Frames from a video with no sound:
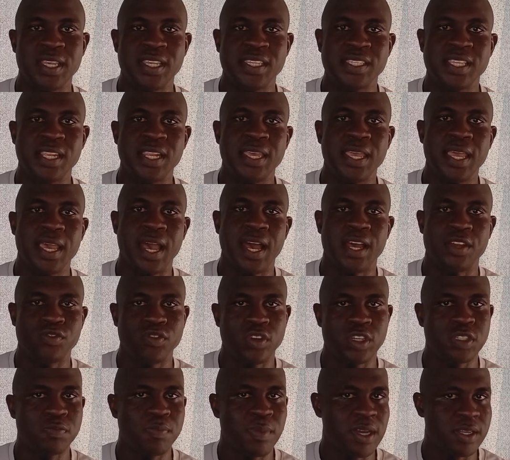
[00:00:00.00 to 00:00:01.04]
easily
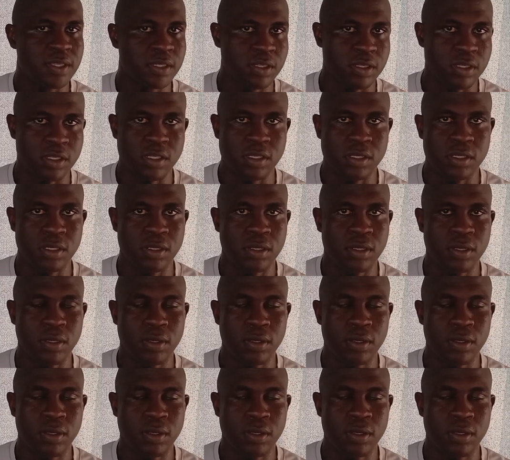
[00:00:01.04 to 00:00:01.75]
address matters.